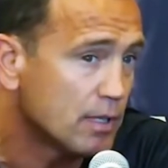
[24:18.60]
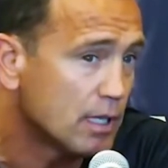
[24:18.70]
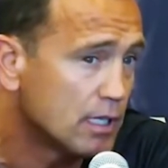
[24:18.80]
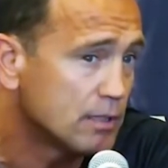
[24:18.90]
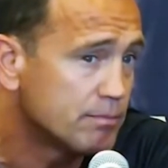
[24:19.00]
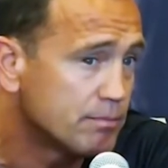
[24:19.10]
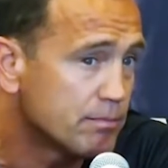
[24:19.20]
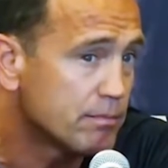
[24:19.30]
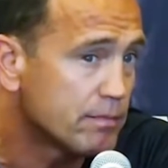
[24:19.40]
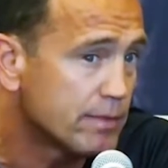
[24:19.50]
Then
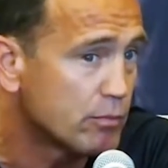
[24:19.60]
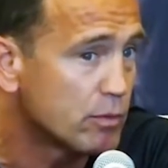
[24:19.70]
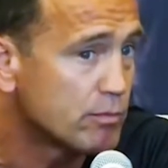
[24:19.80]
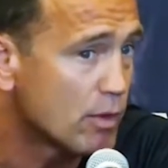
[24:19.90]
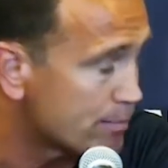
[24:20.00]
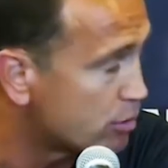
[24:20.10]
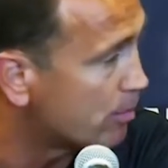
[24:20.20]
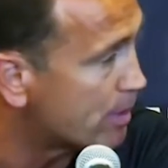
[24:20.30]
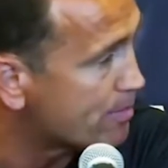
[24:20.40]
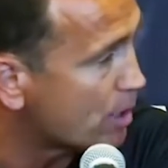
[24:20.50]
we might put
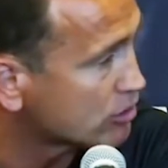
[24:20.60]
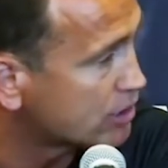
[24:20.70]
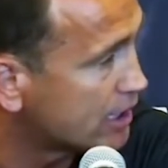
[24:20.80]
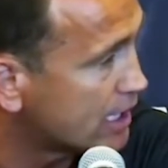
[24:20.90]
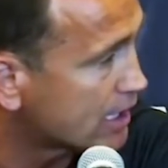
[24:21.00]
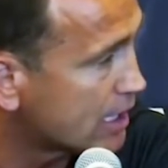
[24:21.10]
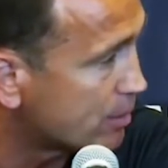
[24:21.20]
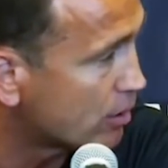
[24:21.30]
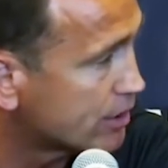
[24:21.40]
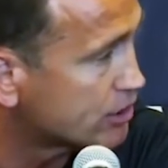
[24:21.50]
a bit of boxing in there, get
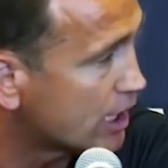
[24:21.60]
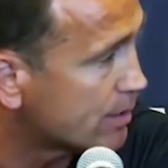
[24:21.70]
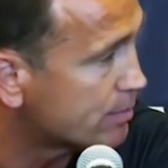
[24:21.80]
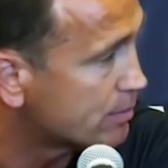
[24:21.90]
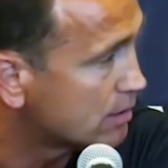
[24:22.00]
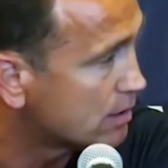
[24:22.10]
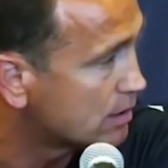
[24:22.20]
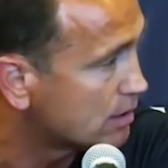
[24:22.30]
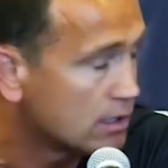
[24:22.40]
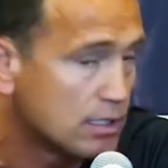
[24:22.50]
behind a jab,
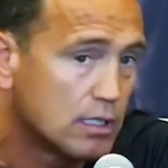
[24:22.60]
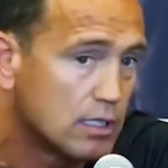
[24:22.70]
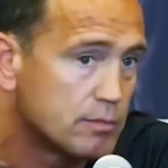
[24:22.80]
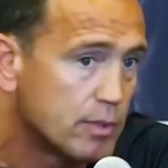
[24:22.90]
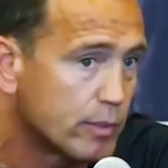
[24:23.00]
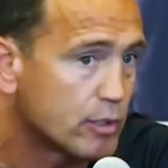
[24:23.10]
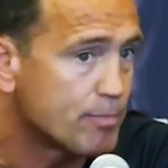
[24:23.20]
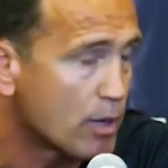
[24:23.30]
but we're going to